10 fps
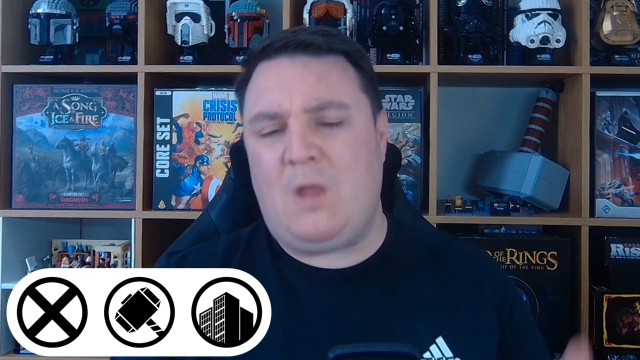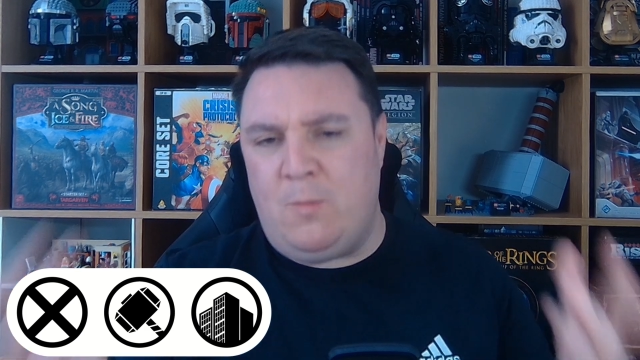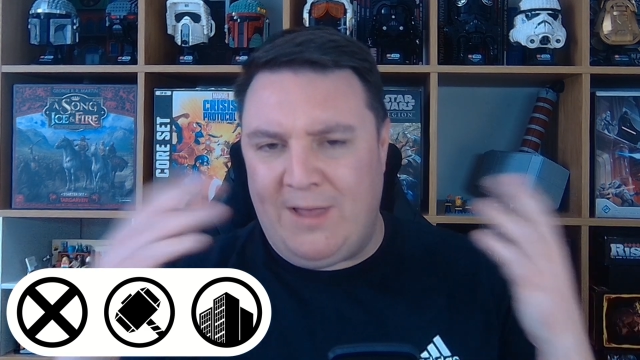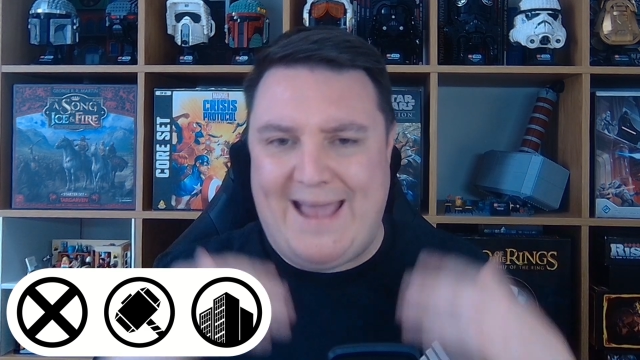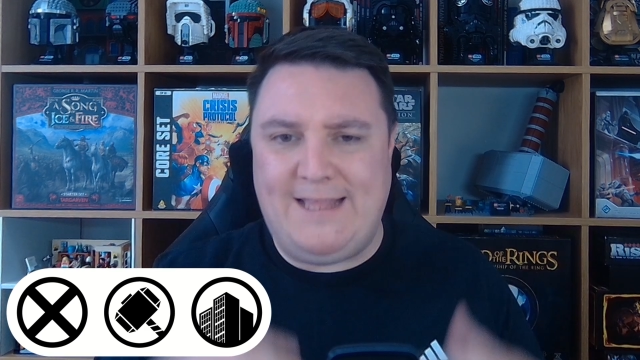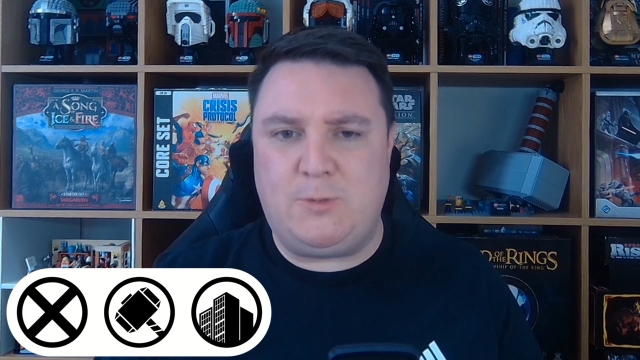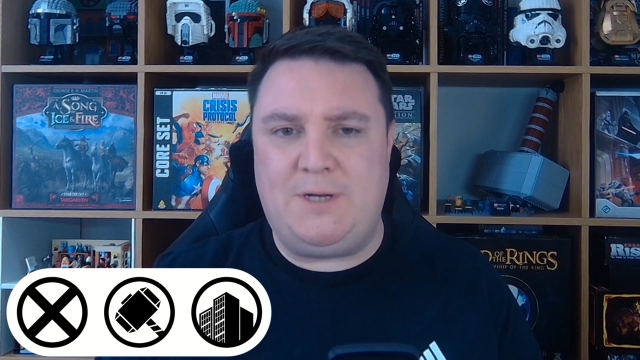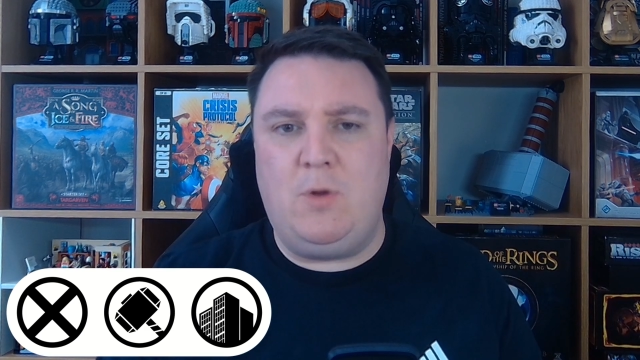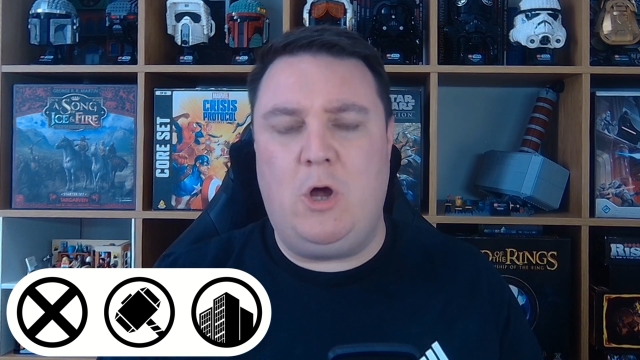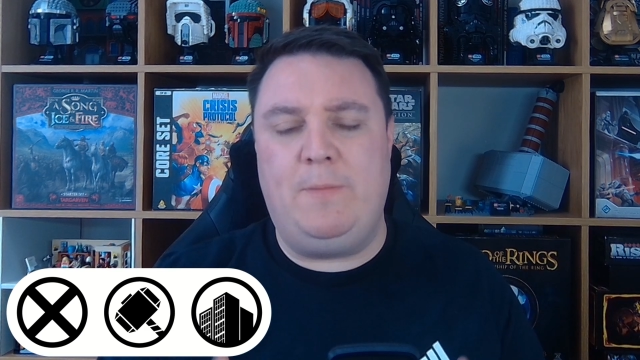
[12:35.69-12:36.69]
And we'll get into in
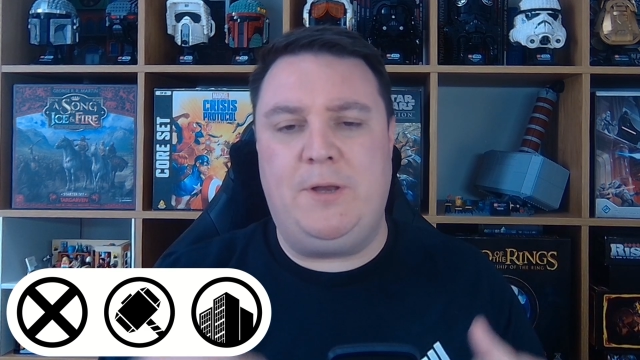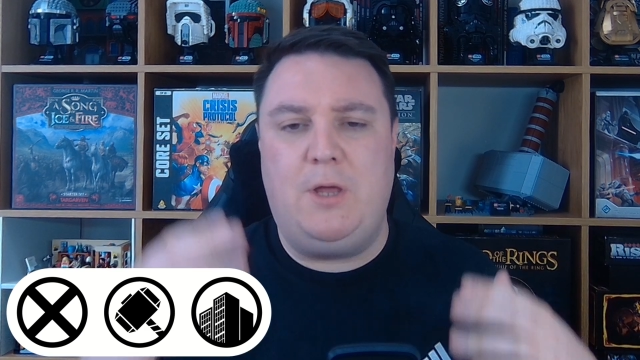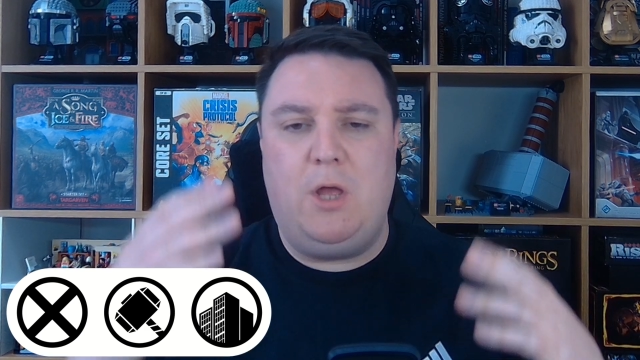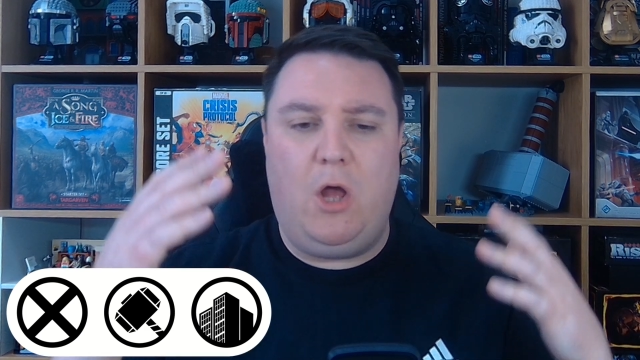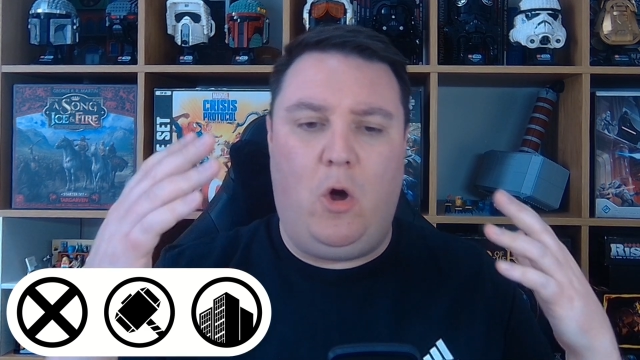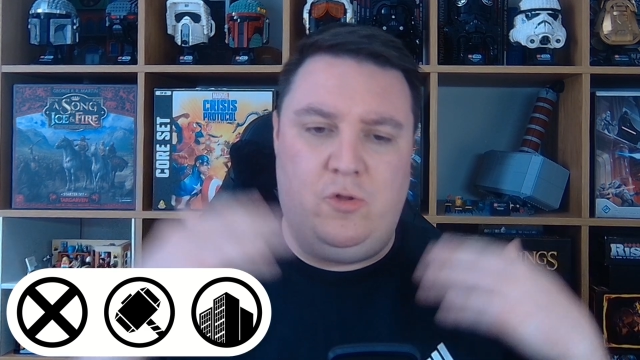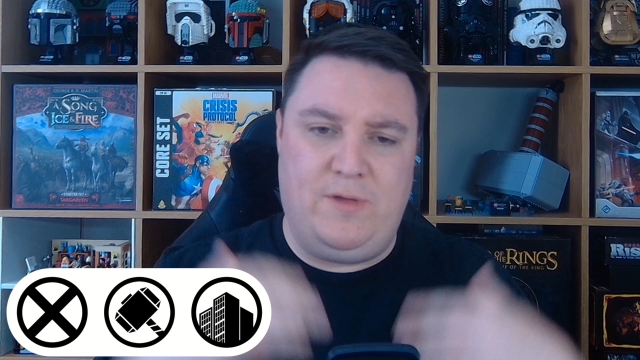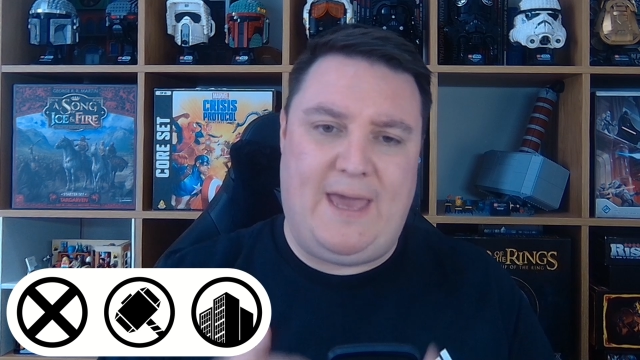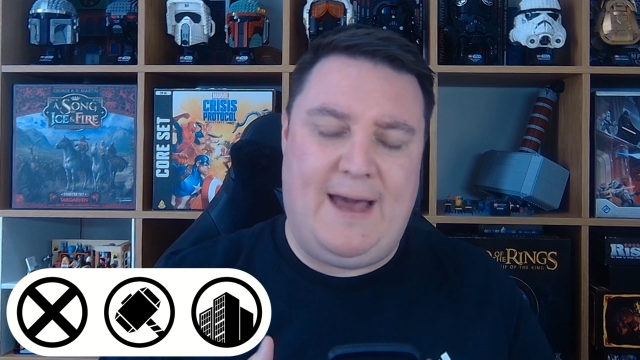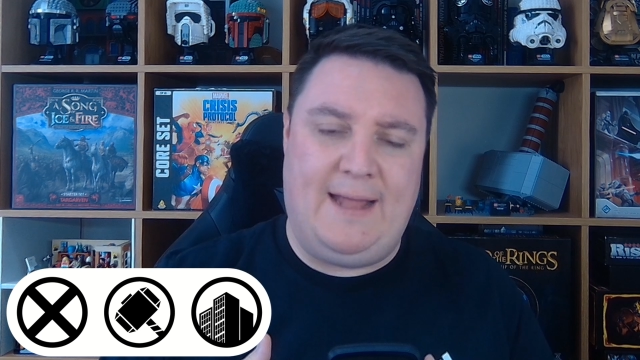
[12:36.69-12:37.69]
a moment all
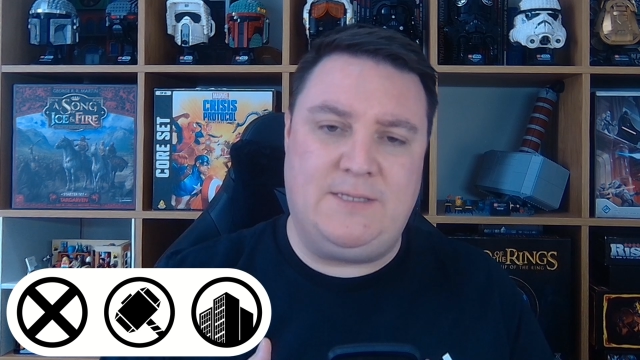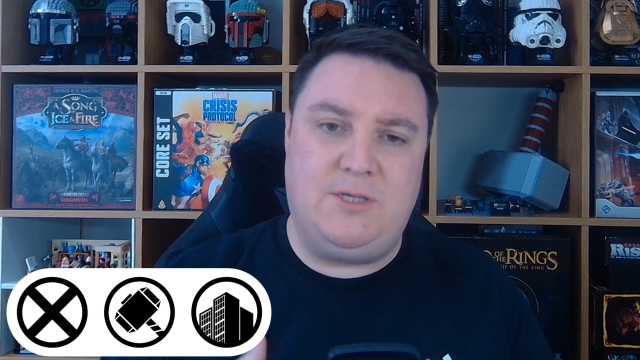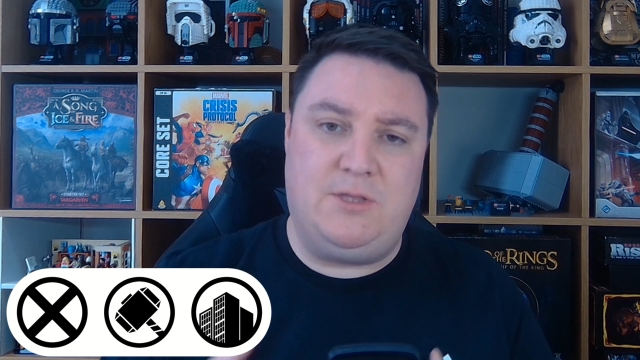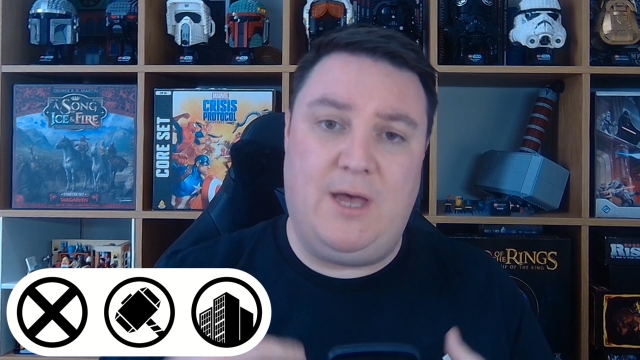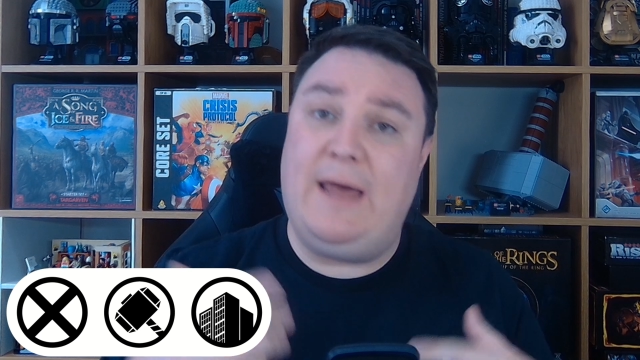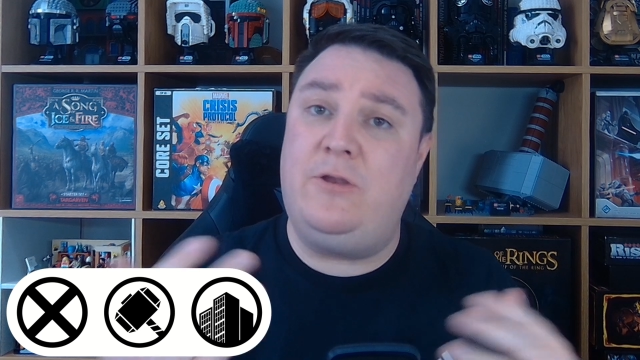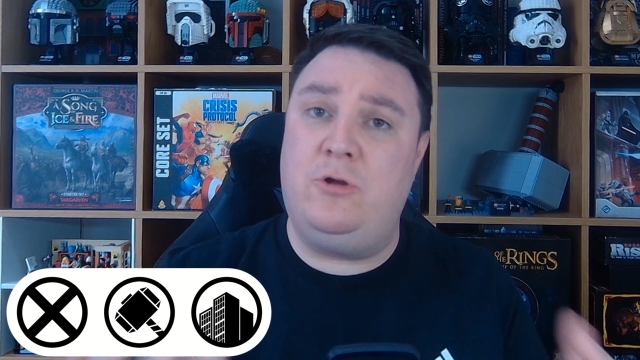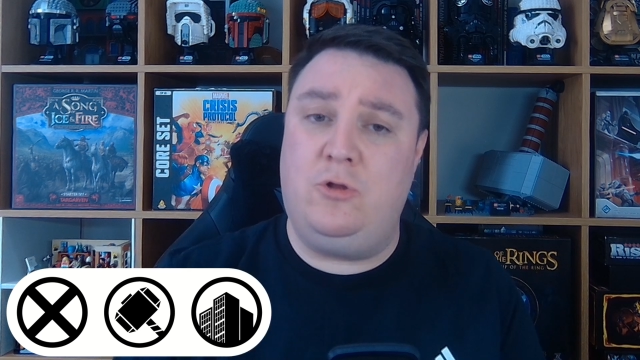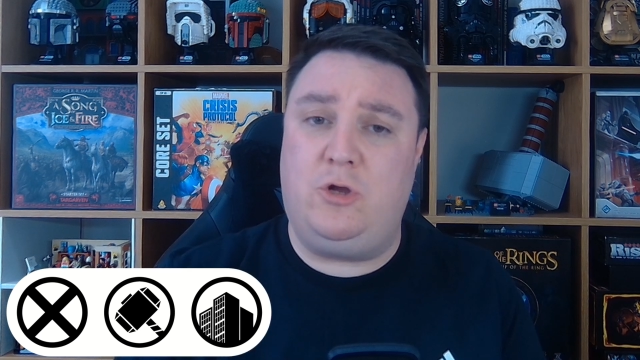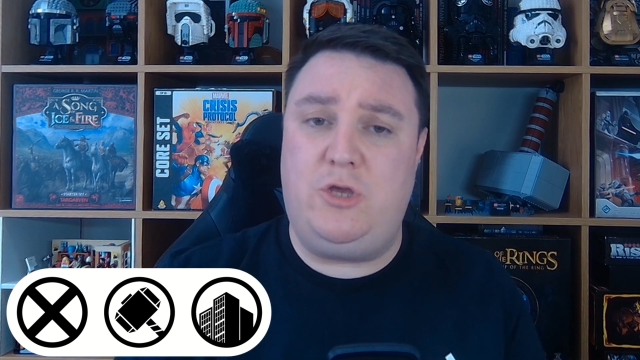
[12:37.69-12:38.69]
the cards that are no
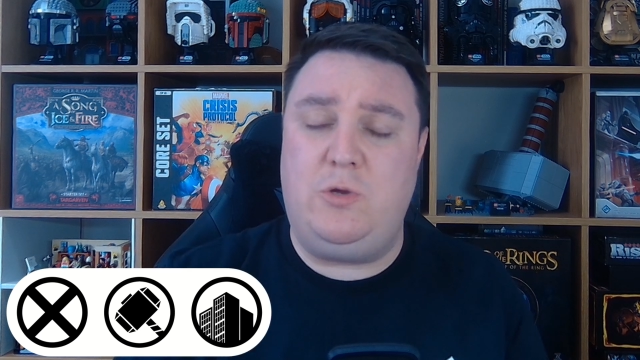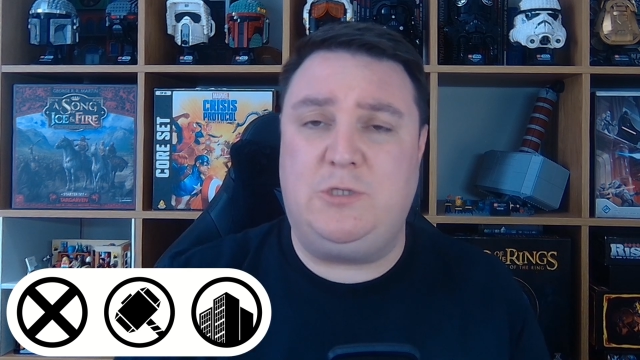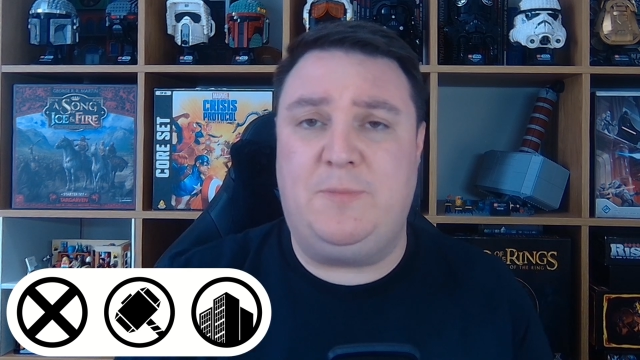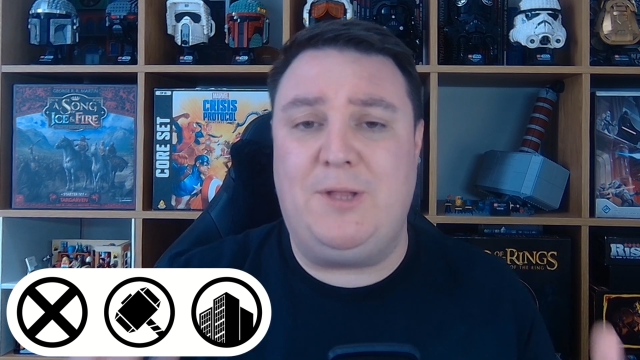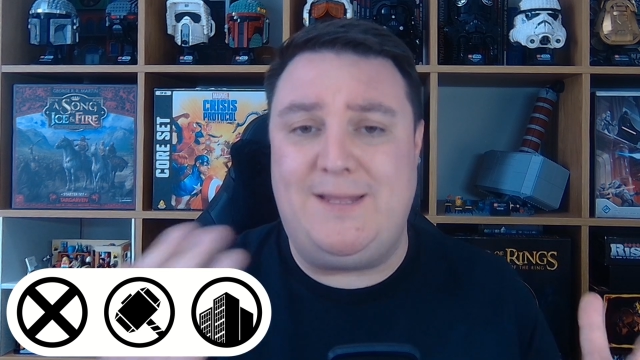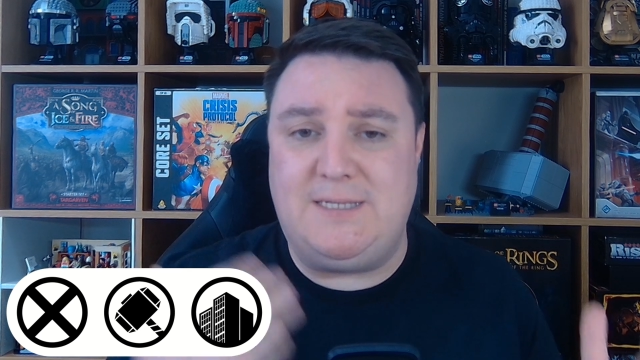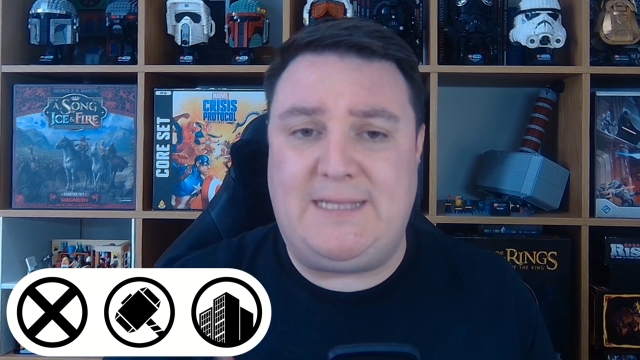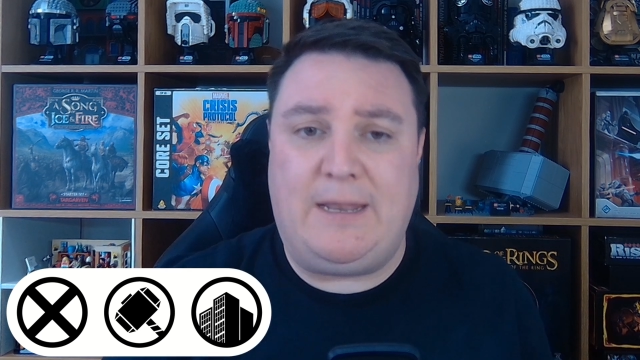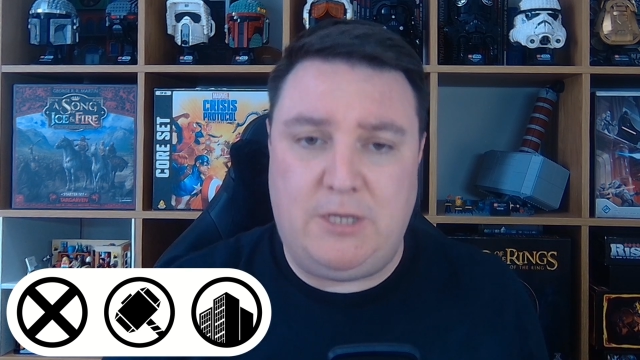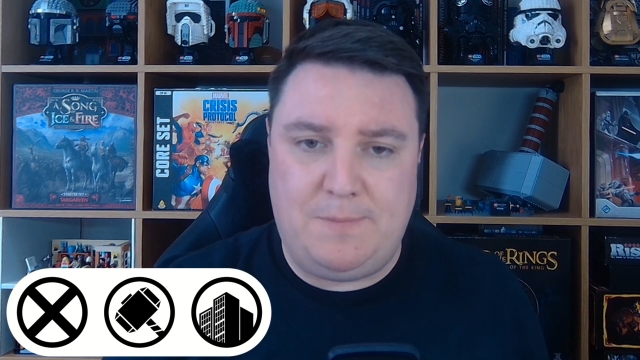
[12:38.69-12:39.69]
longer usable in
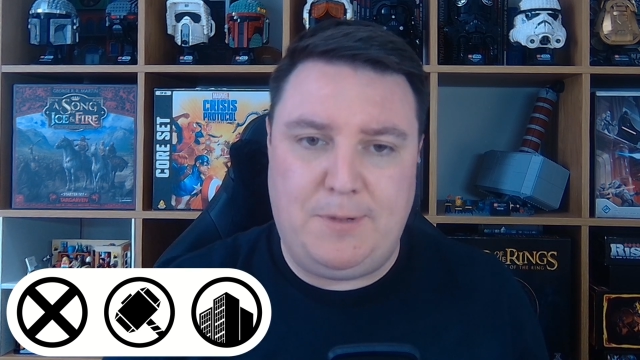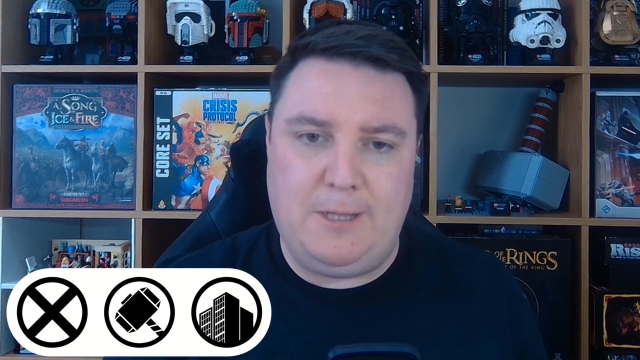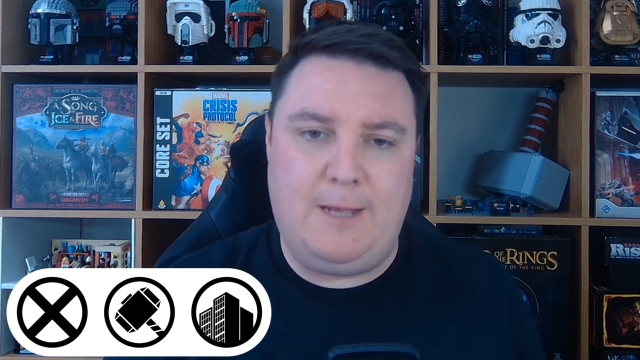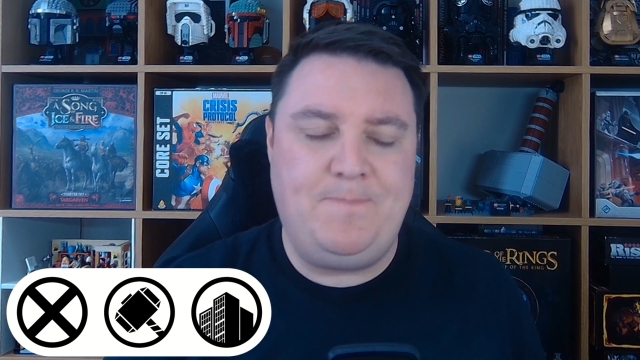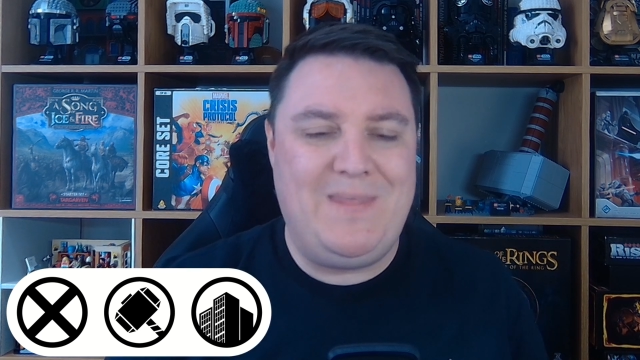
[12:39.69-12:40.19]
standard play.